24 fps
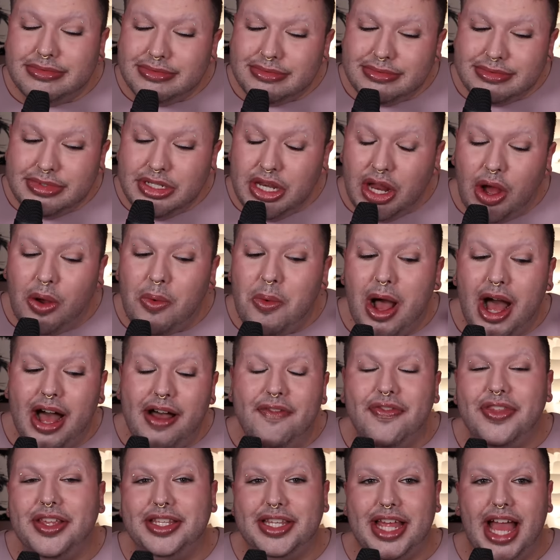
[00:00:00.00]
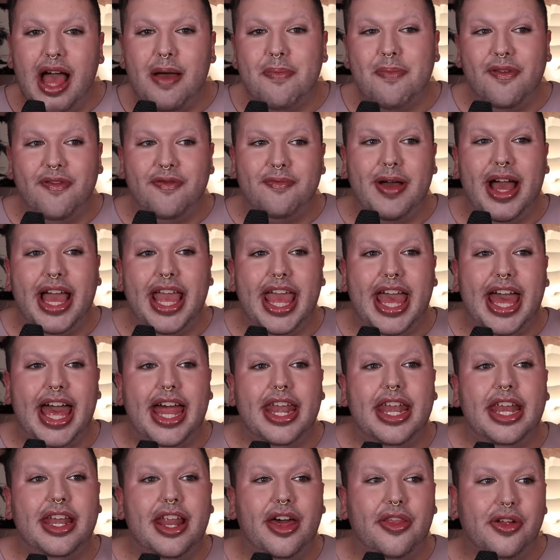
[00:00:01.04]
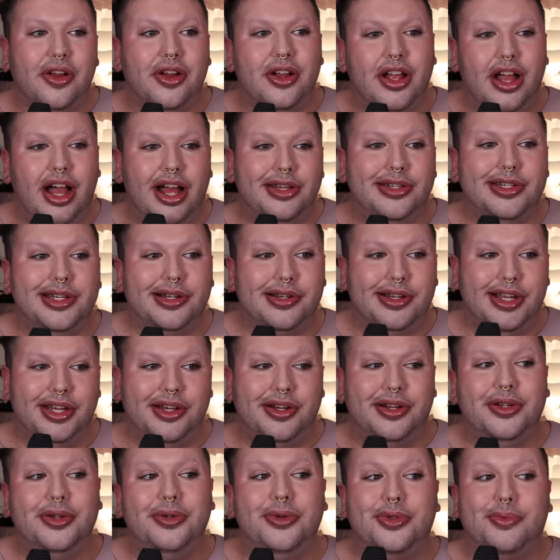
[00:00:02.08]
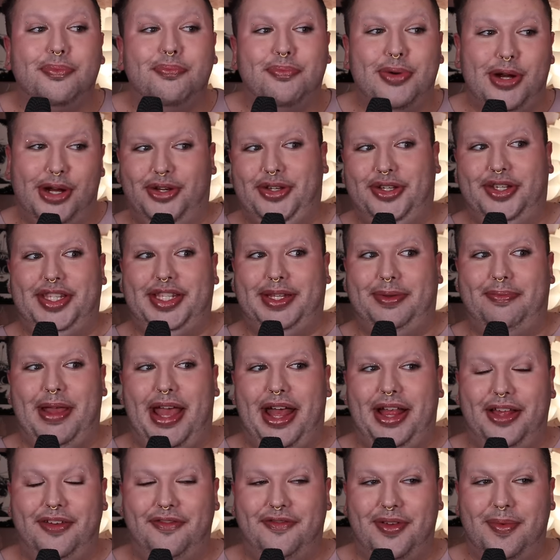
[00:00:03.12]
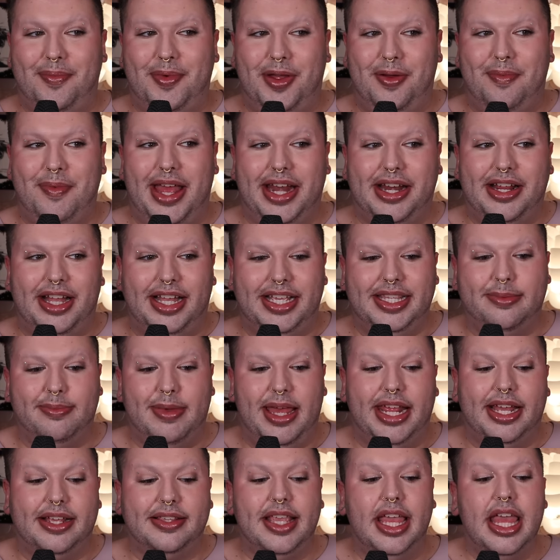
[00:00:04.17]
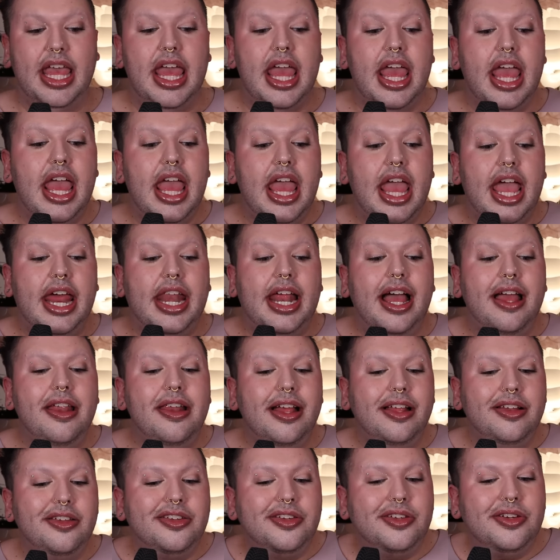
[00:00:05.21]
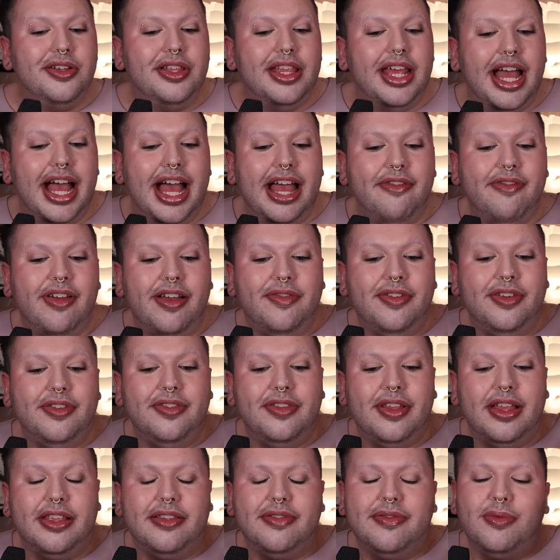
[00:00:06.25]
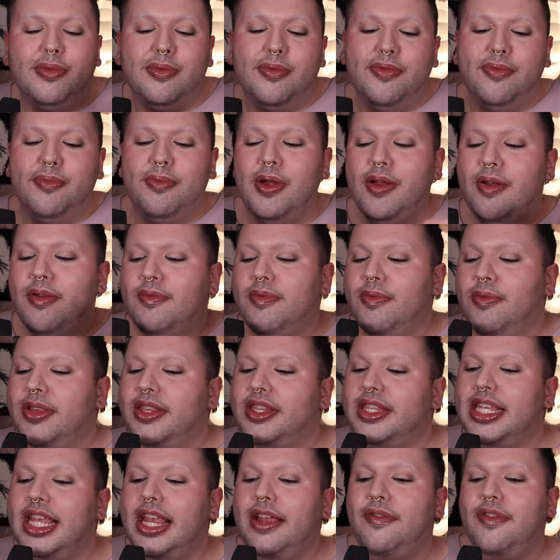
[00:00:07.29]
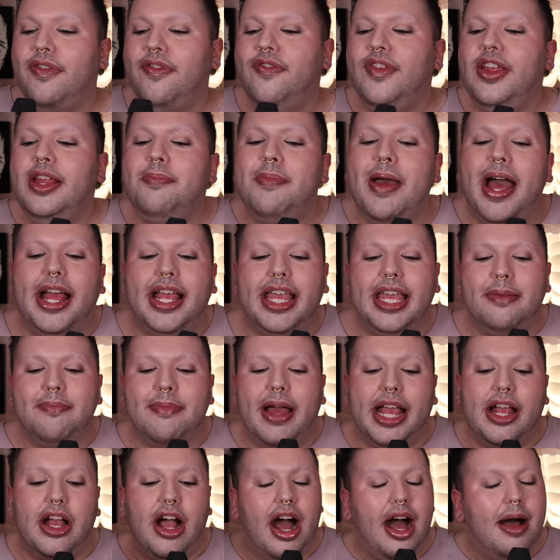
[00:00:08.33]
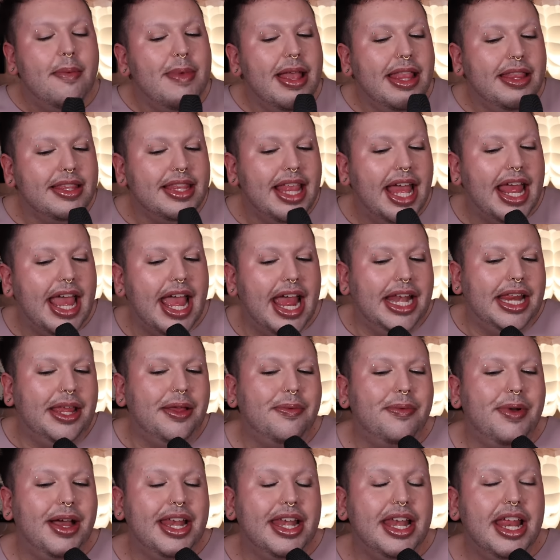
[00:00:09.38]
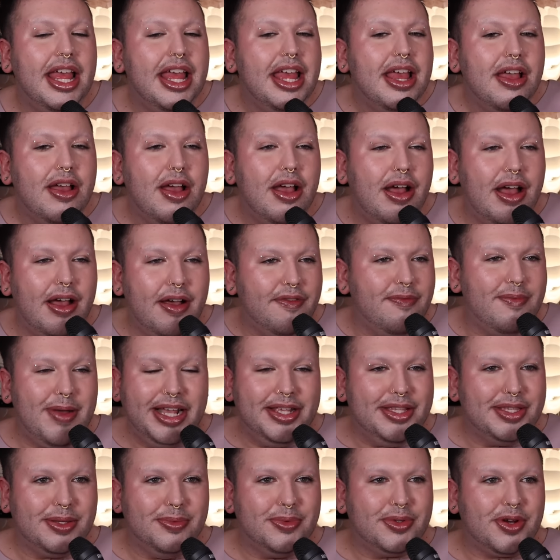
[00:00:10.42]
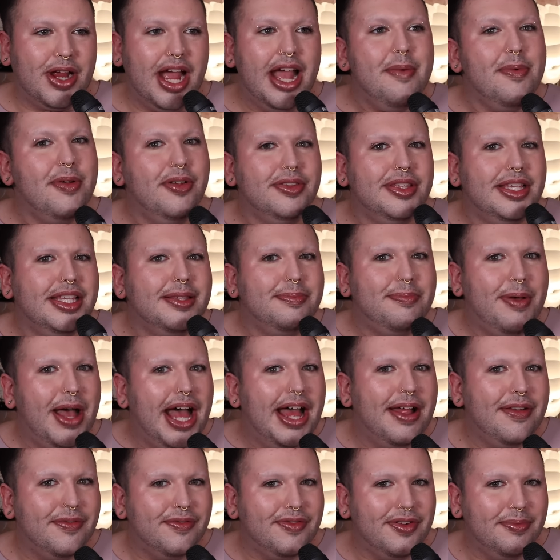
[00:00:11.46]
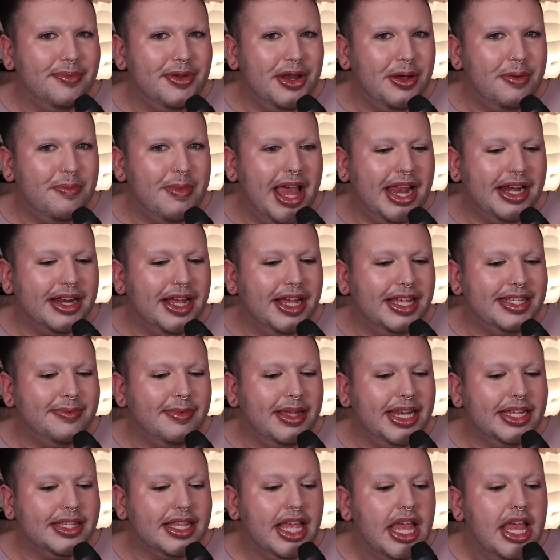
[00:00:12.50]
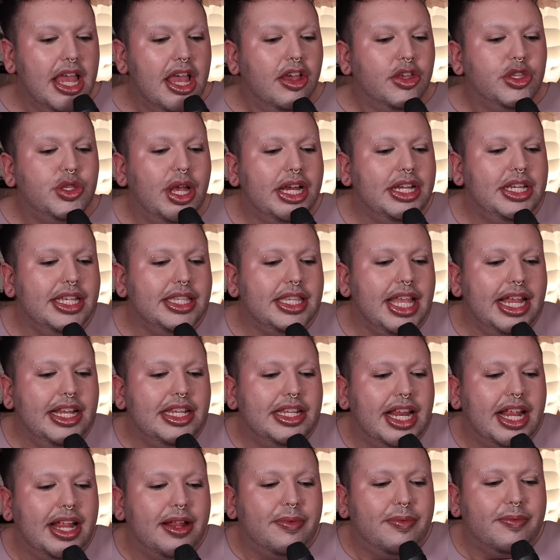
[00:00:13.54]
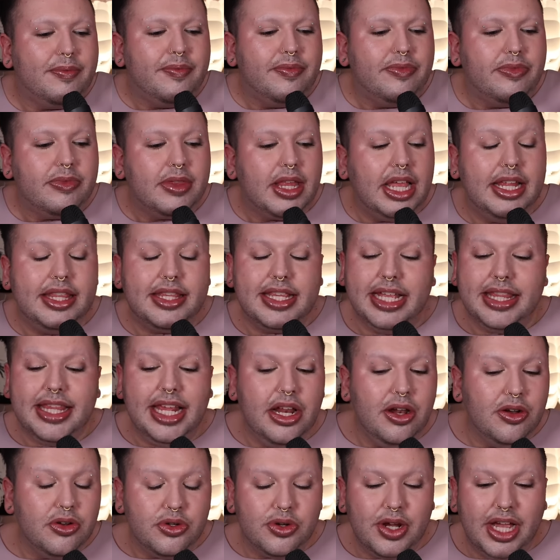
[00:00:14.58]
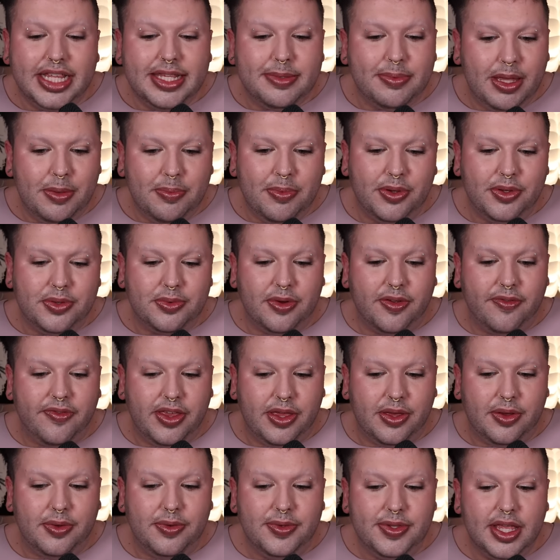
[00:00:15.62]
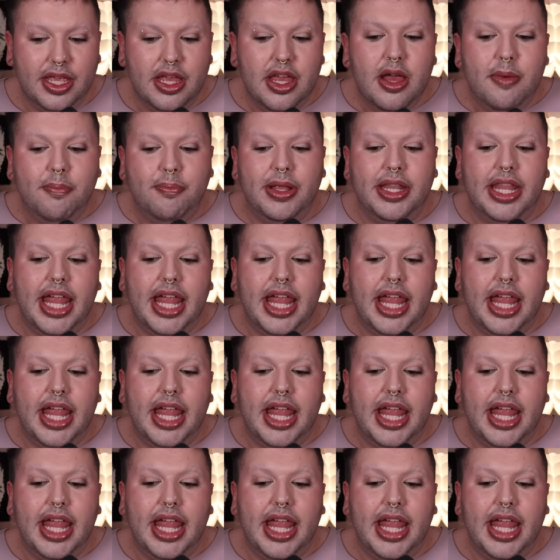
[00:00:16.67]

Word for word: know off the top of my head another content creator who's purchased a palette from Nomad Cosmetics. And I'm not sure that I've ever re received feedback in my comments that anyone of my subscribers has bought from Nomad Cosmetics. So I just like it's not that I don't trust people's reviews, but